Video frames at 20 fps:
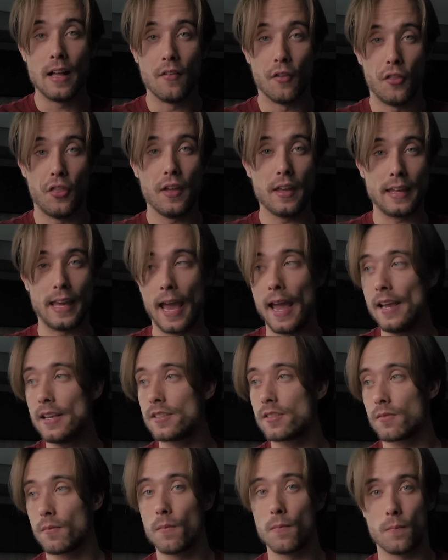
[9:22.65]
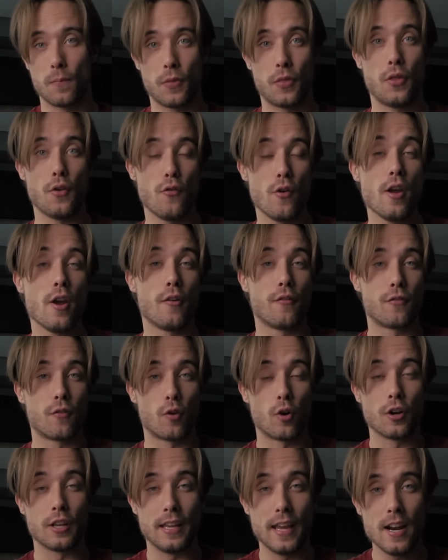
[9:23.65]
the case 3 or
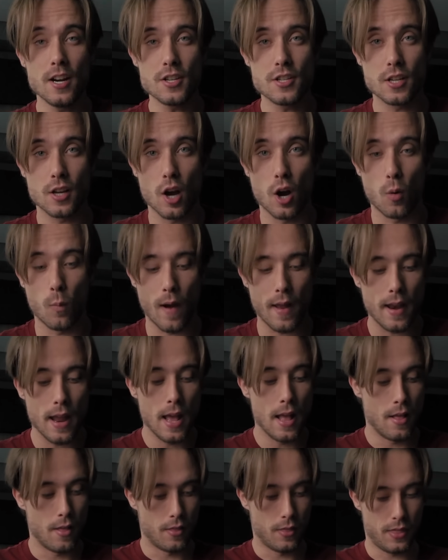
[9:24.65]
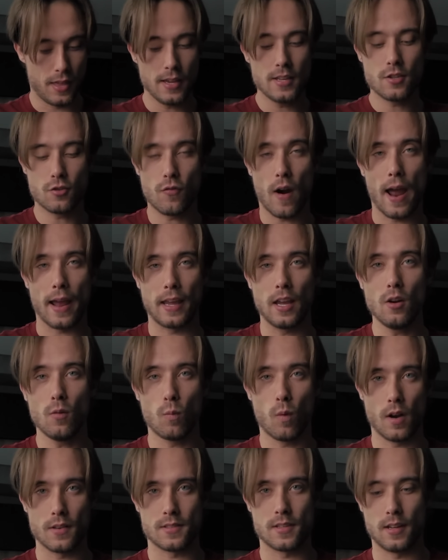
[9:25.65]
4 years ago when this racket
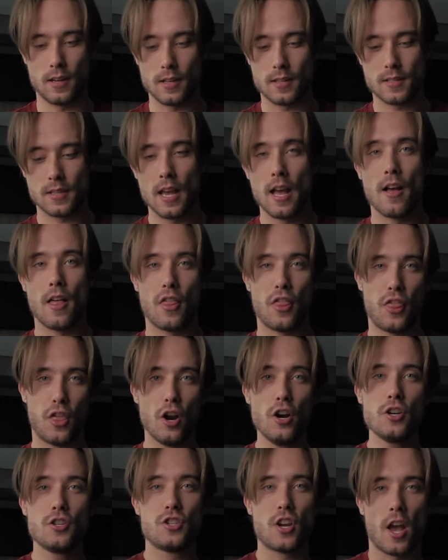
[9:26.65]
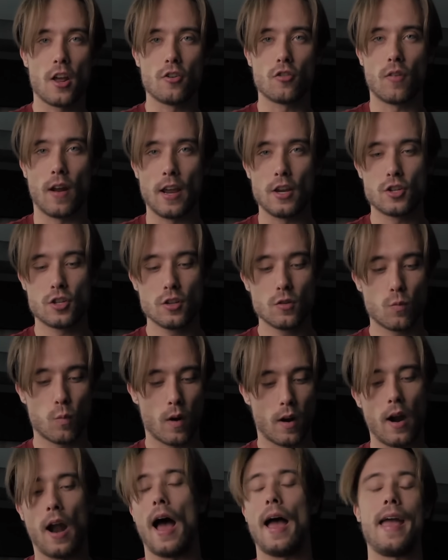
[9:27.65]
was in its 3rd generation,
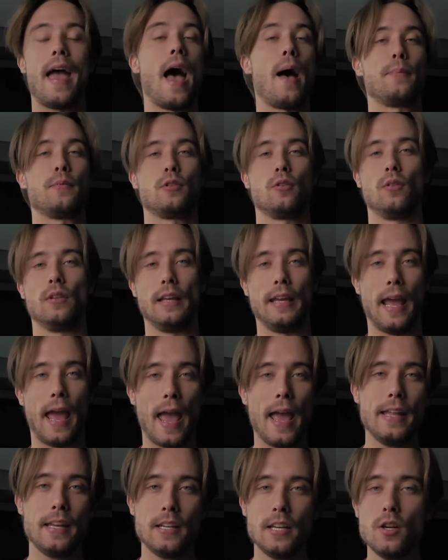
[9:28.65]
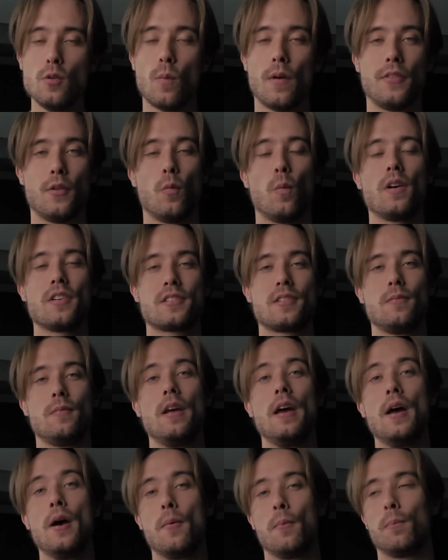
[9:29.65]
where I absolutely hated it, when the Wilson
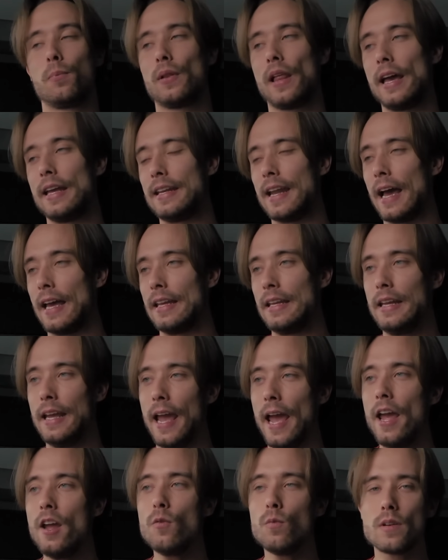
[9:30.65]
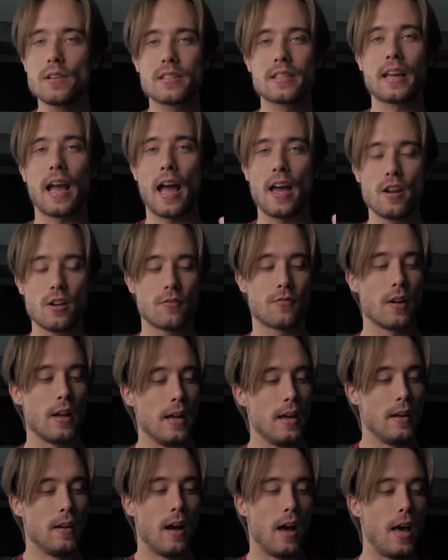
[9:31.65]
Blade 98 was kind of
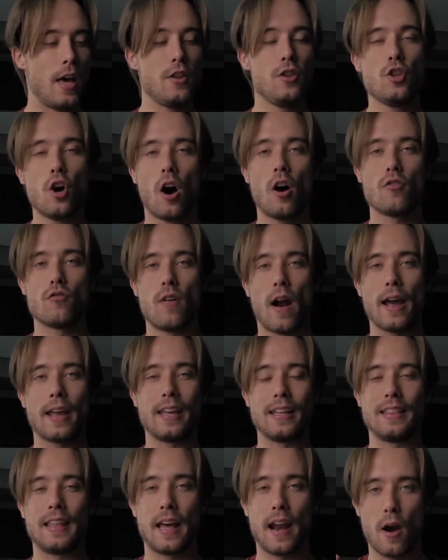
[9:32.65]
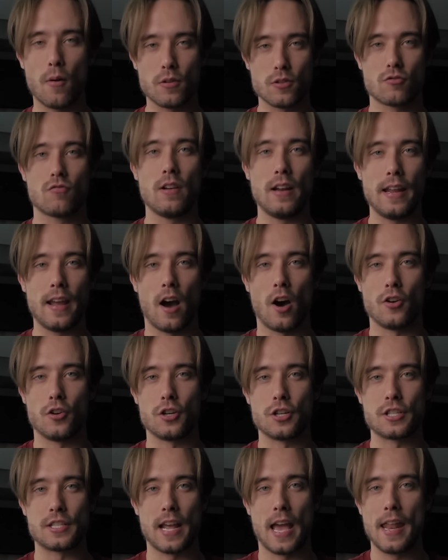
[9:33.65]
a not racket that I was really
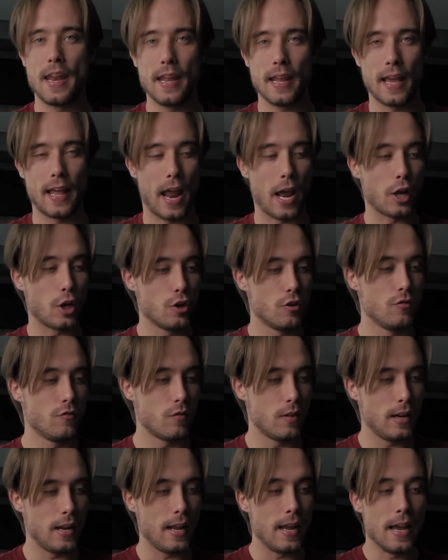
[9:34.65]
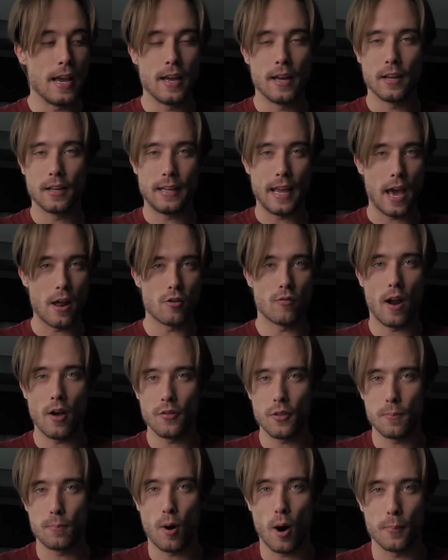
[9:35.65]
understanding, and I couldn't really get
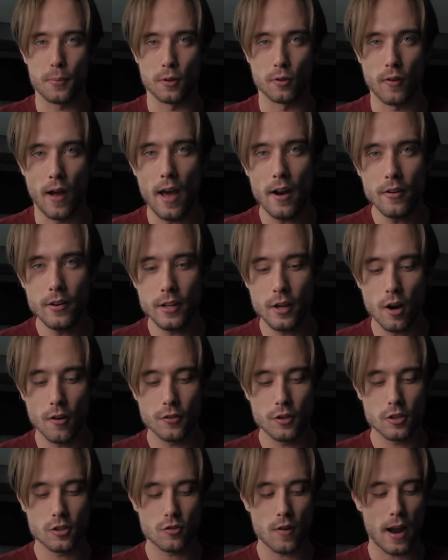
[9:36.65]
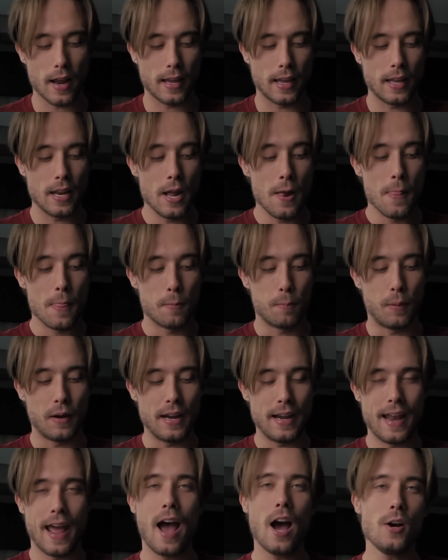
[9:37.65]
around the popularity of this racket.
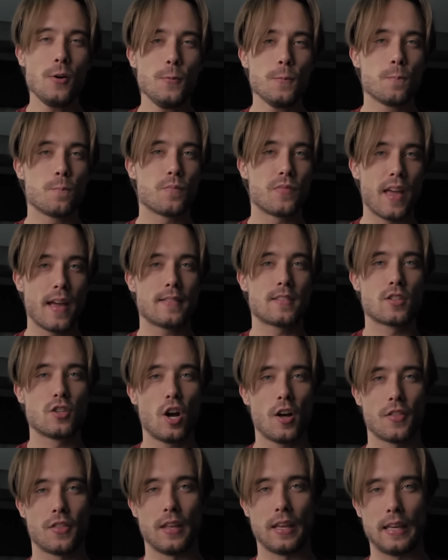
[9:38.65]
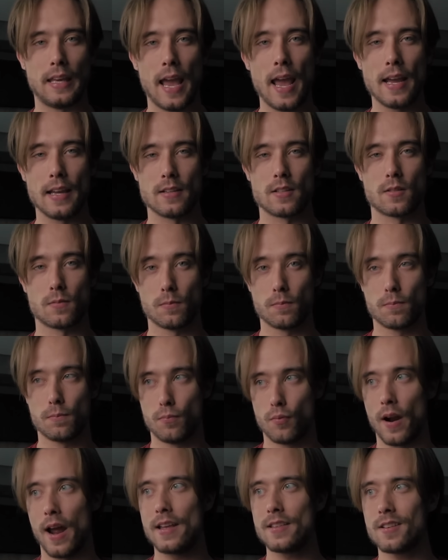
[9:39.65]
But now that's not the case.
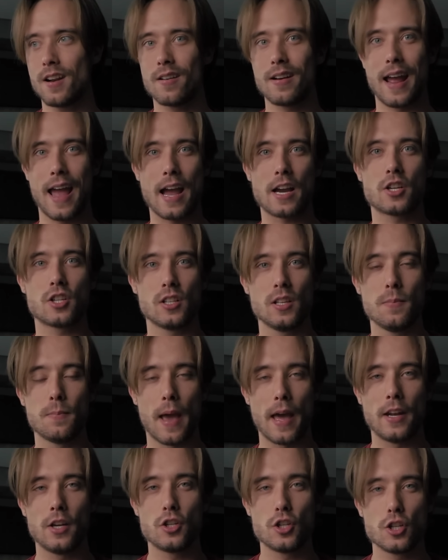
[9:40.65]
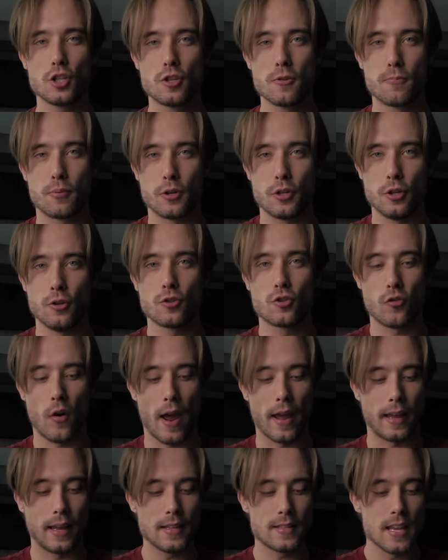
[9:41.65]
Brands are actually managing to produce
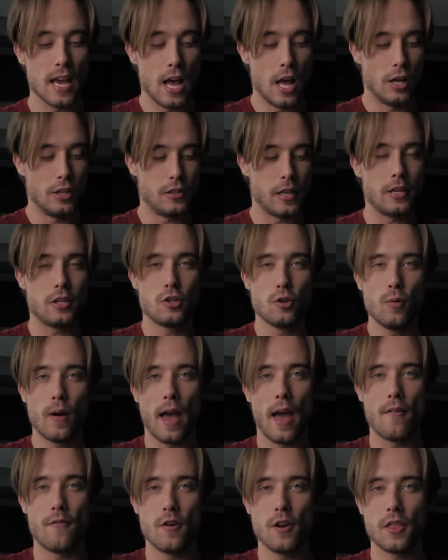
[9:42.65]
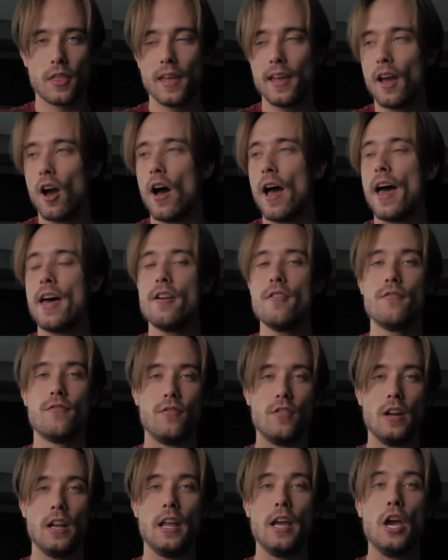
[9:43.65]
rackets that do everything at a
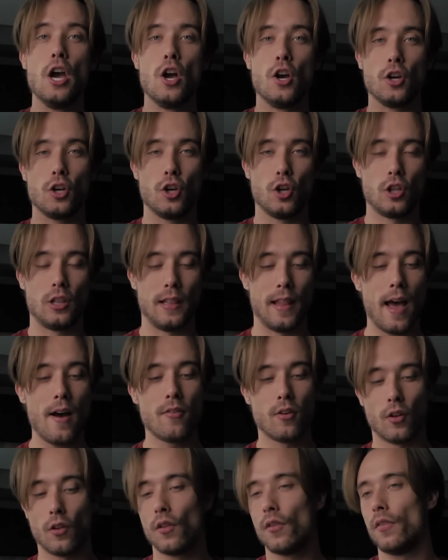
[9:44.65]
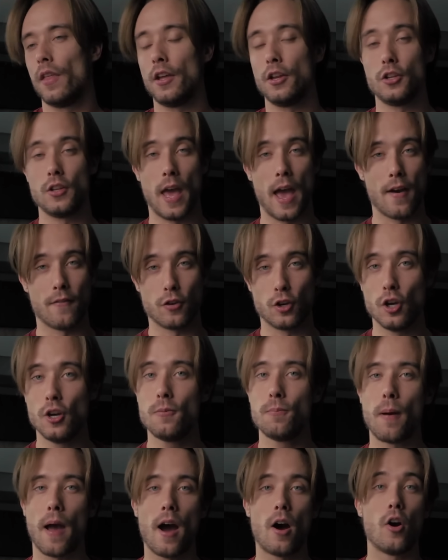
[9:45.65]
really good level. They have
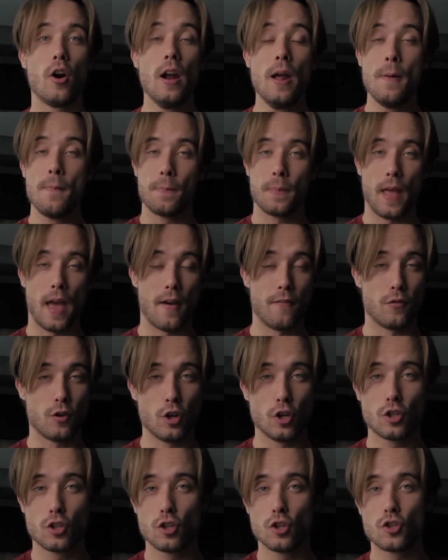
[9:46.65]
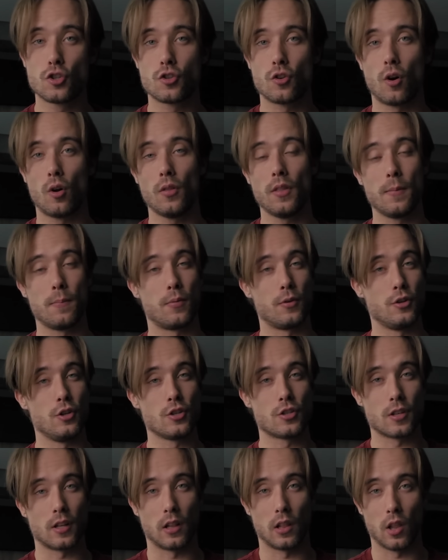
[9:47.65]
good power, have good control, they
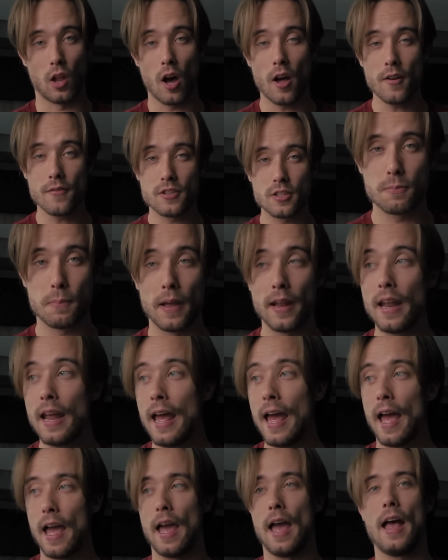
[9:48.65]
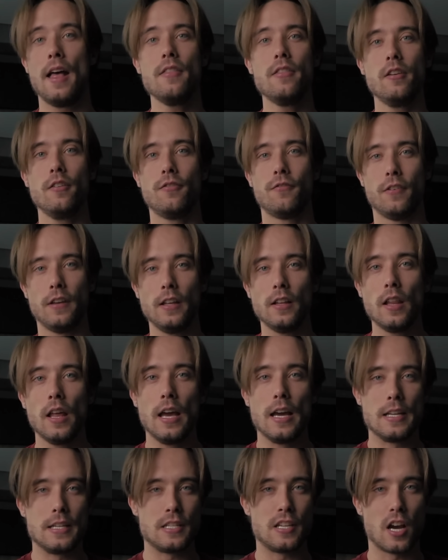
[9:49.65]
produce a lot of spin, and the feel
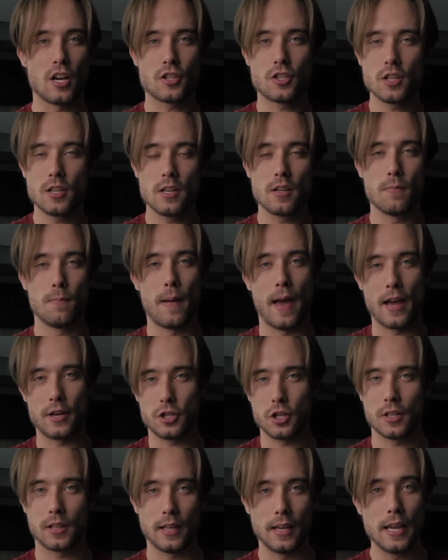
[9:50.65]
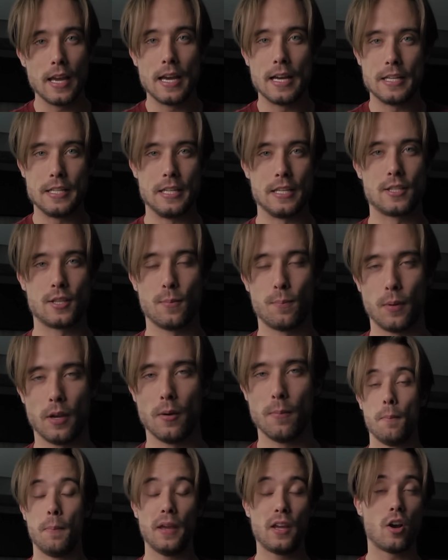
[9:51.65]
doesn't magically disappear
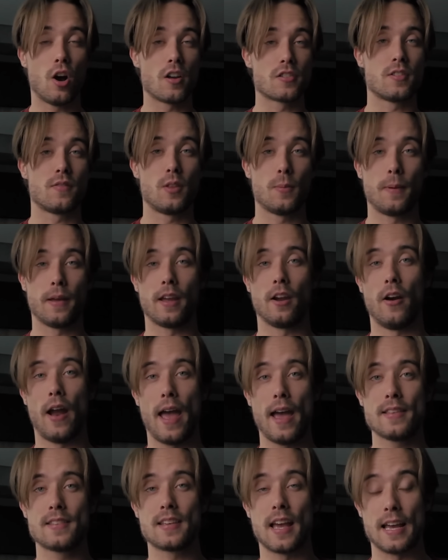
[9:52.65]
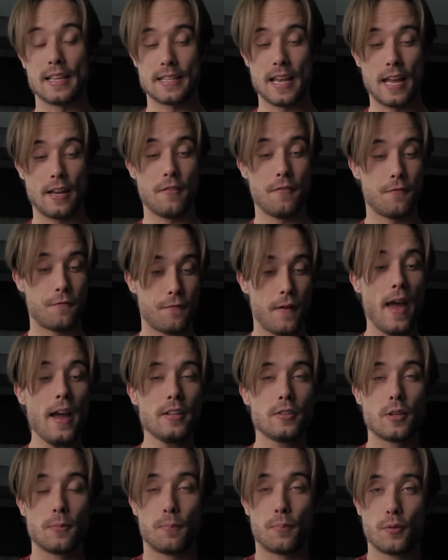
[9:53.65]
because of the bigger head size. And in
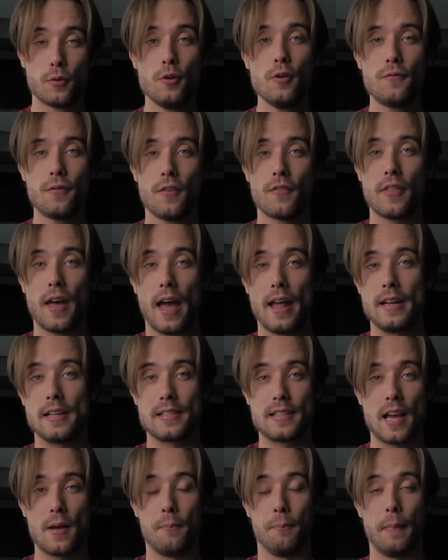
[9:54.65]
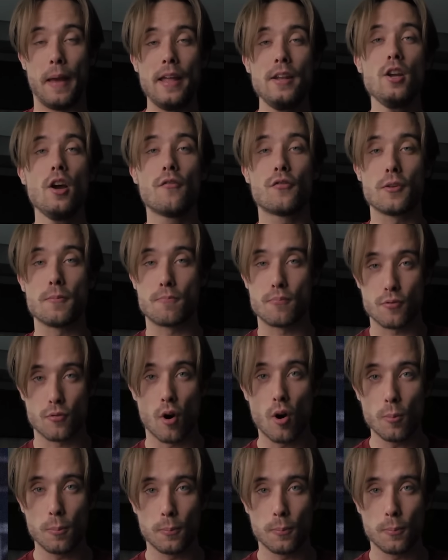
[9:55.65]
fact, the proof of that is that many of the pro